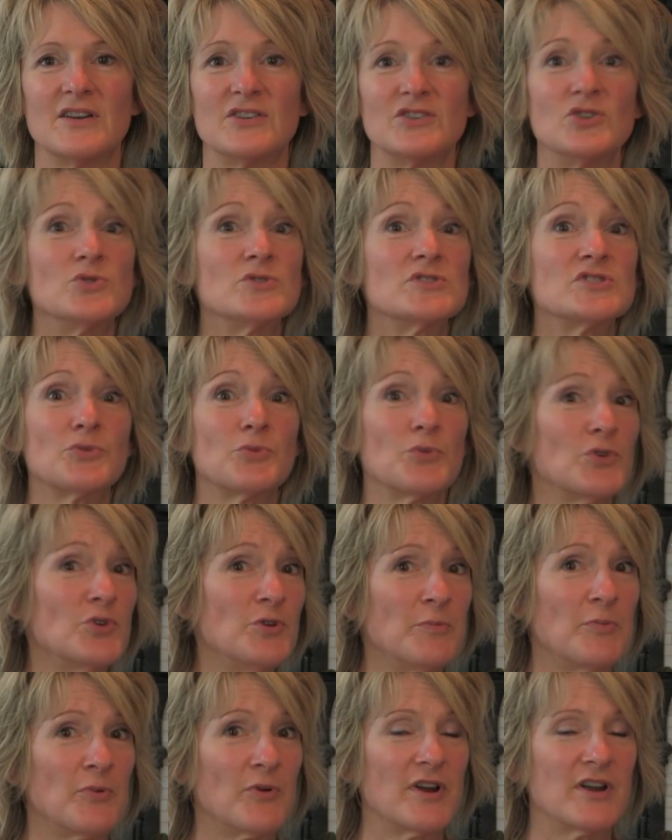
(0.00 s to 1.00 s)
Use a
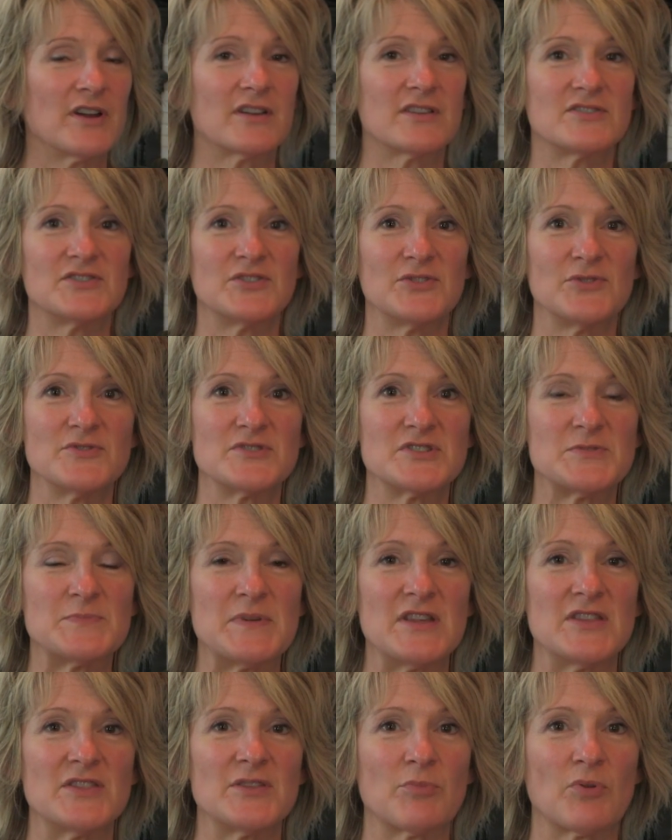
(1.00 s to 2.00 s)
rubric to
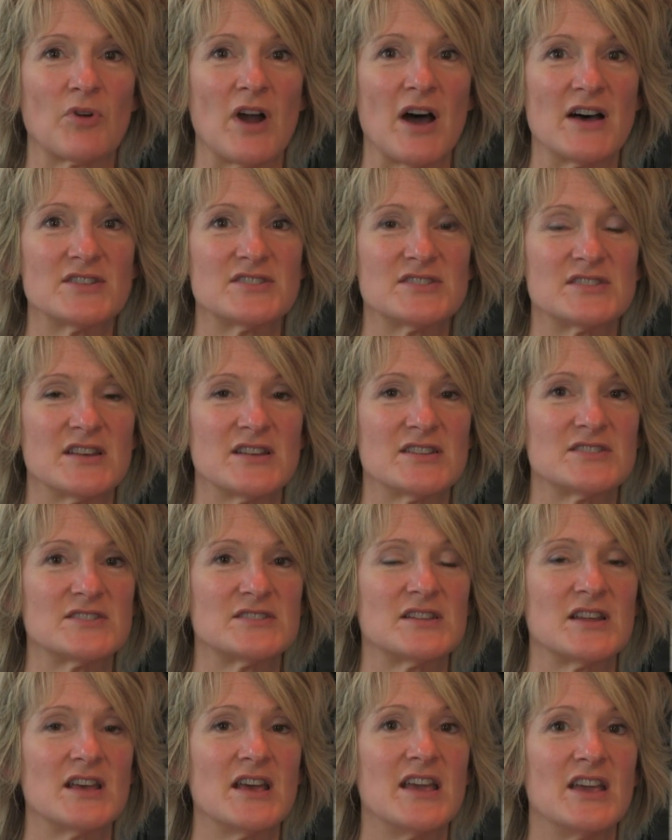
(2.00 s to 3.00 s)
speed the
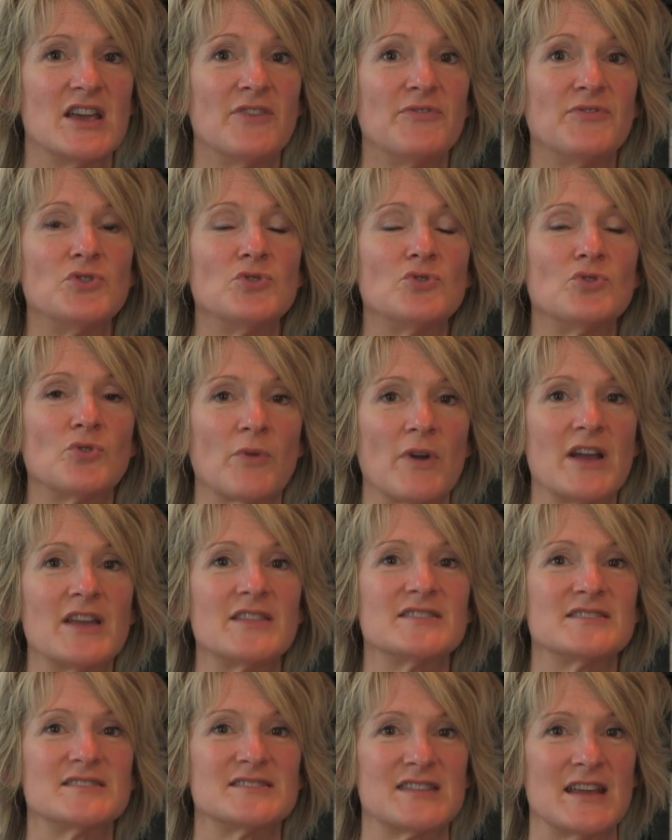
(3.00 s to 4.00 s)
process if you grade
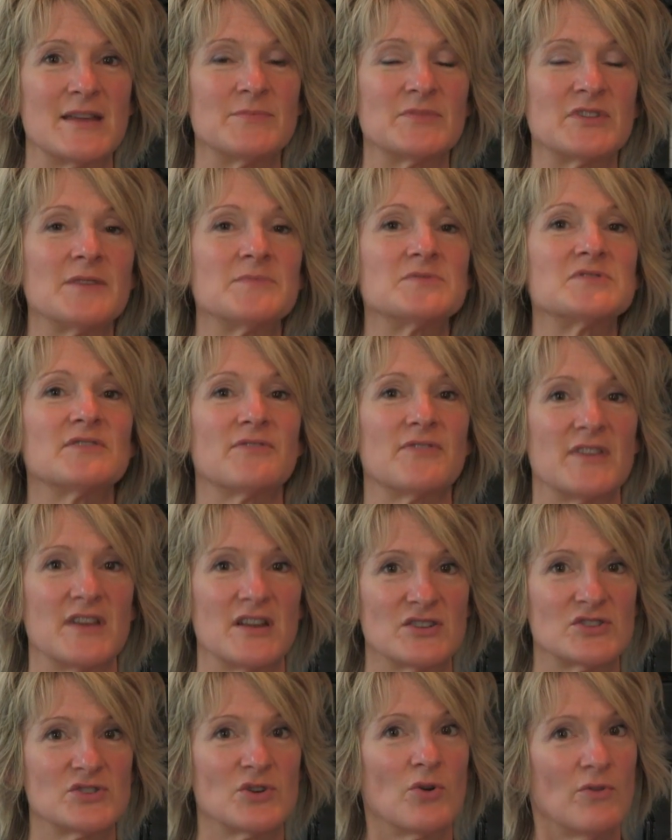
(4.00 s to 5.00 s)
the same types of
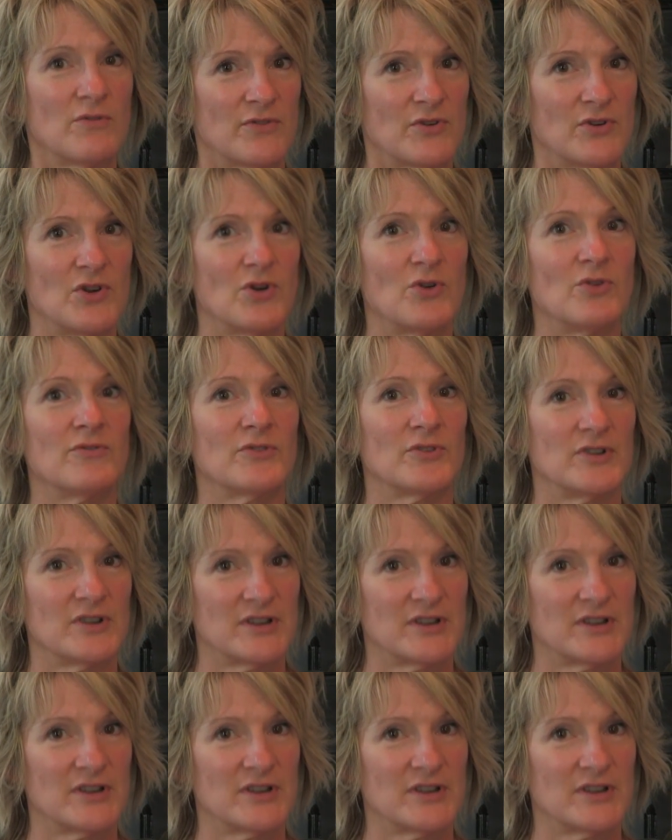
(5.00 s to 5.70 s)
things over and over